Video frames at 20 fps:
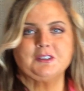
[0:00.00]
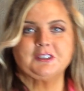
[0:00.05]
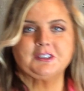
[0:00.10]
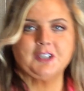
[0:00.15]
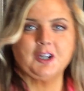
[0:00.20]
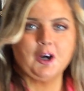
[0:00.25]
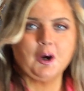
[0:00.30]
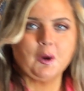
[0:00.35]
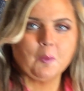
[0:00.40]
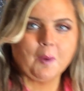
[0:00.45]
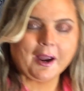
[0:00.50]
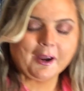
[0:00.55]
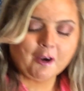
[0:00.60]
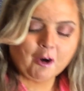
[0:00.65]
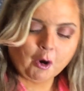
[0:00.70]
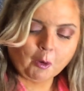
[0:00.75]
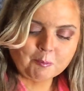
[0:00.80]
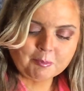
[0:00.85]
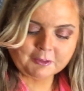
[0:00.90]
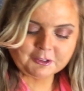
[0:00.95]
So I
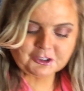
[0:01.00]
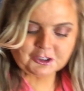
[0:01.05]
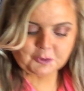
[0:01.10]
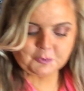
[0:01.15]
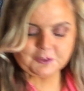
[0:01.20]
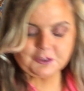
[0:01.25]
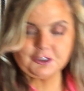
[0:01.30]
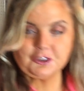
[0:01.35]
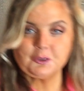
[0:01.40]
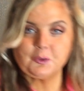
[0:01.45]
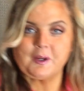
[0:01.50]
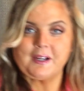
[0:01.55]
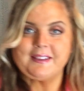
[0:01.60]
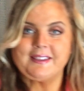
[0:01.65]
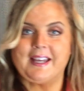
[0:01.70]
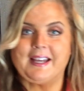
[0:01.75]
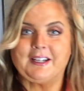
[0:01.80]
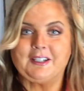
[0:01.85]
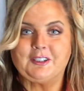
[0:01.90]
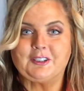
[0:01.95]
hope that you
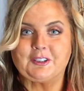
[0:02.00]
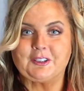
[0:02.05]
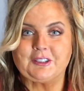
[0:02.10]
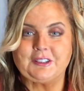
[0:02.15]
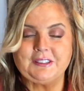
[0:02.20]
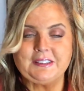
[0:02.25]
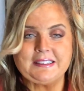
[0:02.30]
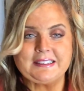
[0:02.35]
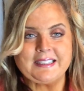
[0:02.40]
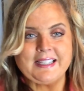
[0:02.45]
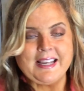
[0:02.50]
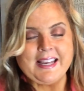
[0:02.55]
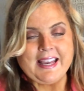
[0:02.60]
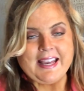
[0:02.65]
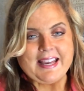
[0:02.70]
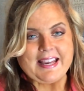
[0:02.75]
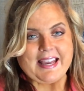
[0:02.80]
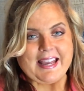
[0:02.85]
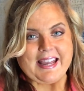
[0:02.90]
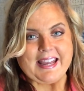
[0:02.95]
enjoyed that, girls,
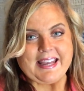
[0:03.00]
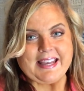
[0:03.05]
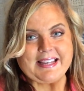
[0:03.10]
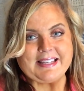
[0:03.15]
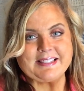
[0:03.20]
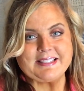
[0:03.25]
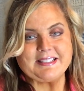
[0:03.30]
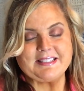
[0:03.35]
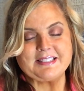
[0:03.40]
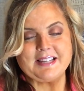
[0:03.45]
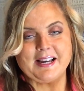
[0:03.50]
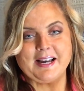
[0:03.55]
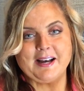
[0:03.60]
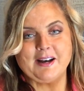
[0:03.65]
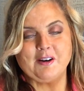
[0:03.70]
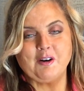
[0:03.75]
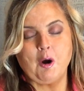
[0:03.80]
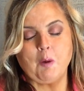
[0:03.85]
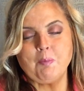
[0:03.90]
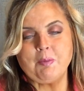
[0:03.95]
and
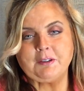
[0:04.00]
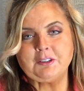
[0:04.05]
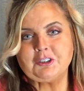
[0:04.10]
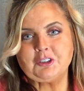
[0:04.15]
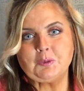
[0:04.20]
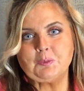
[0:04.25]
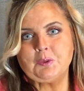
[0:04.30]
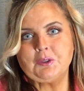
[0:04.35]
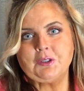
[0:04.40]
uh, hope that you